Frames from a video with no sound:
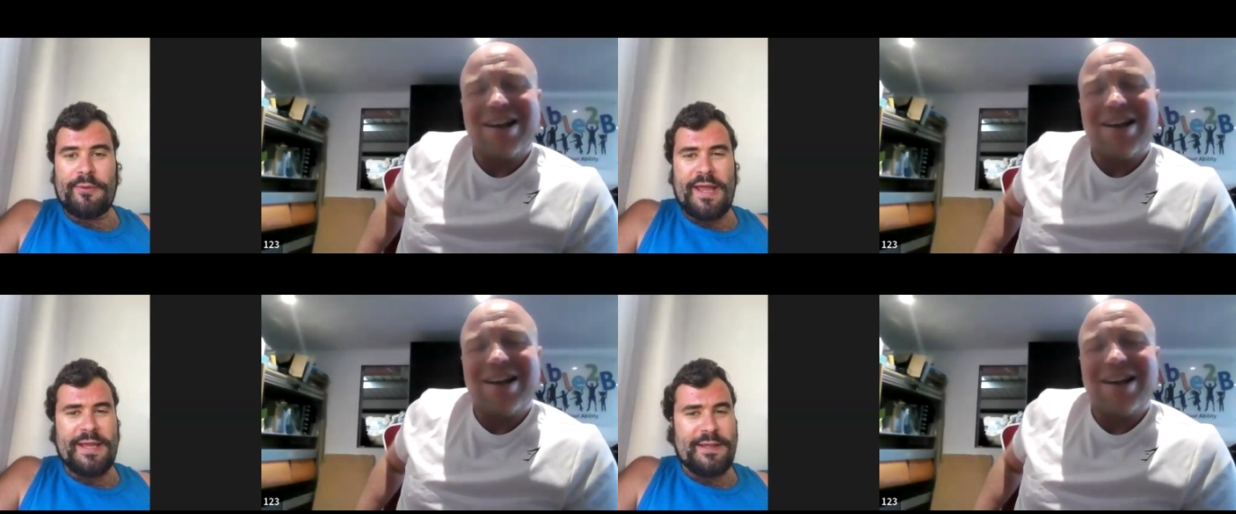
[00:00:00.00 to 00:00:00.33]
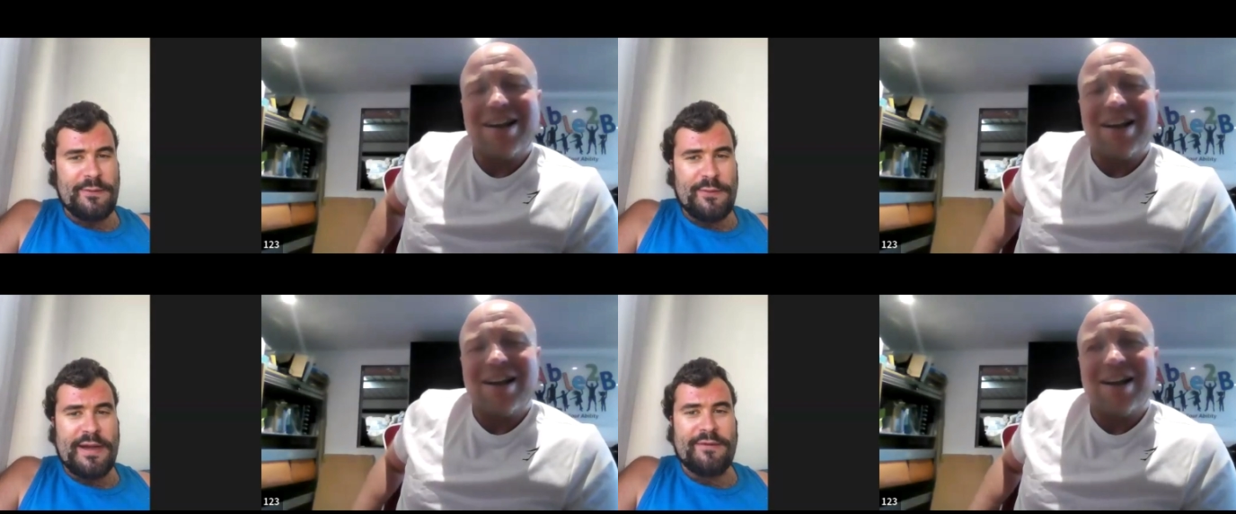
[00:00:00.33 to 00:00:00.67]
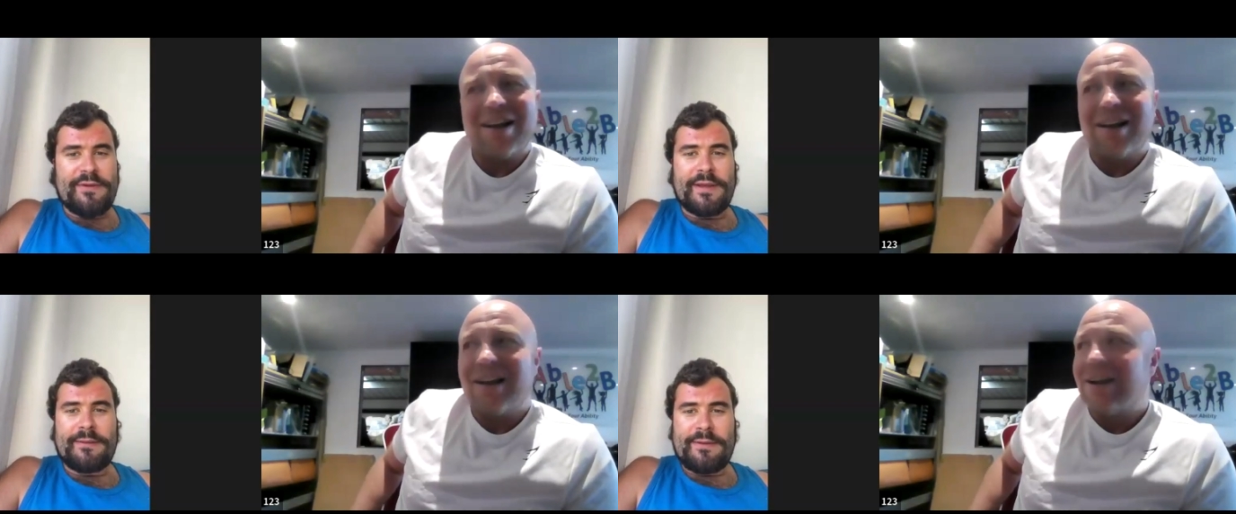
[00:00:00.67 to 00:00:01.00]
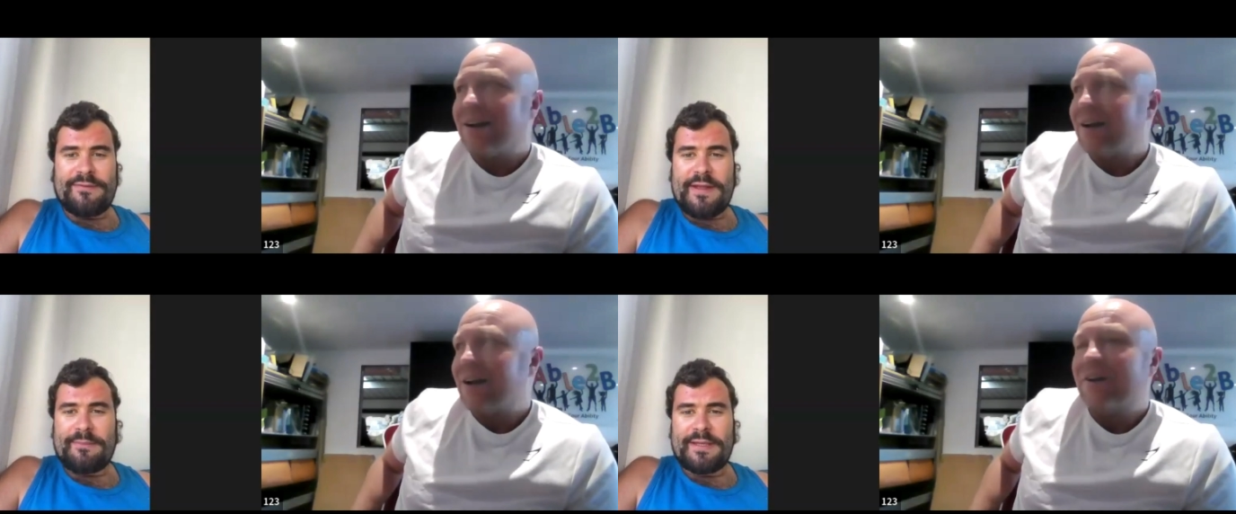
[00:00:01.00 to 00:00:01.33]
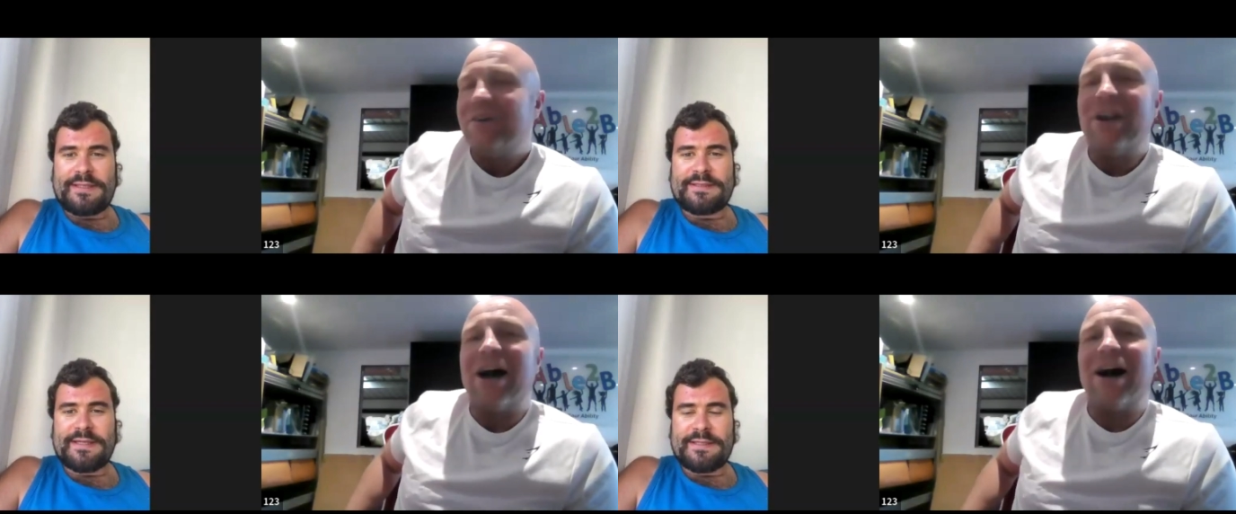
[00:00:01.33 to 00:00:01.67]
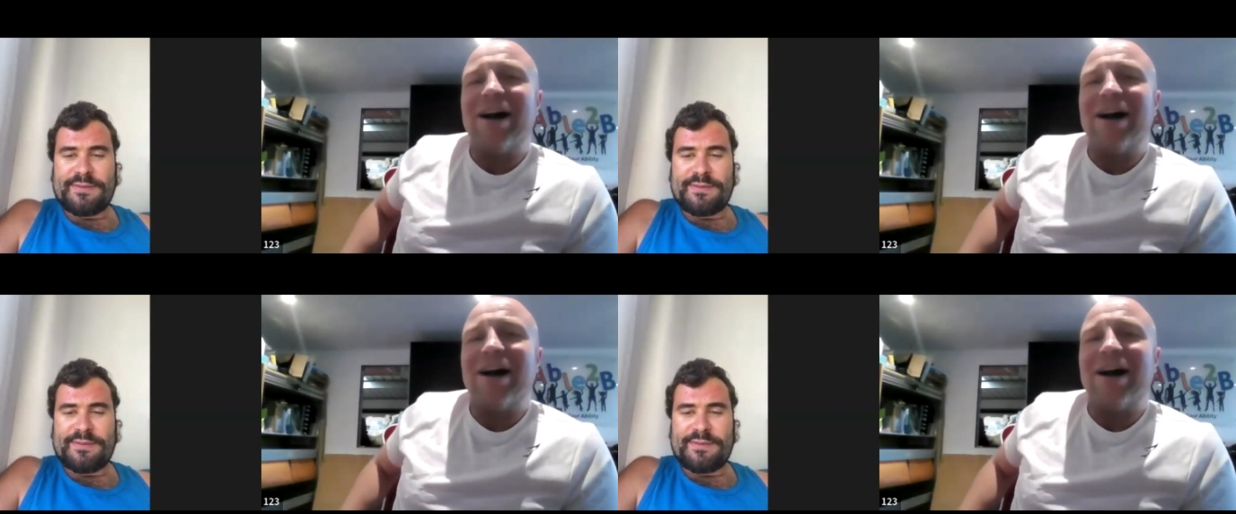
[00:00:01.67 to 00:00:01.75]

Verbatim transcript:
Speaker 1: like you have it, if that makes no, sense.